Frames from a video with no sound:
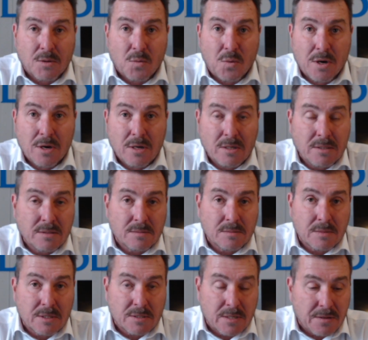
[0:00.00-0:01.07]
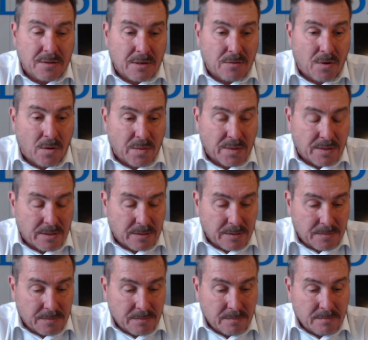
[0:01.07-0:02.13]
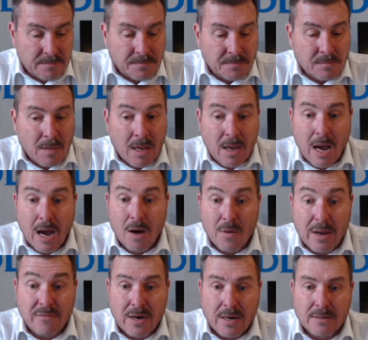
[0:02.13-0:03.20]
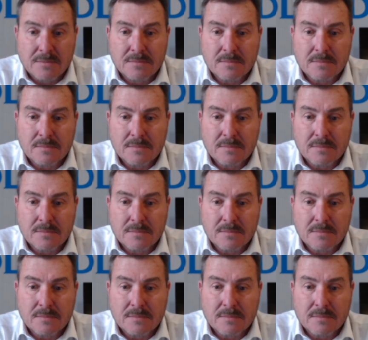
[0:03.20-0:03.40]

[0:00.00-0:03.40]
the world. There's nothing wrong with it. However,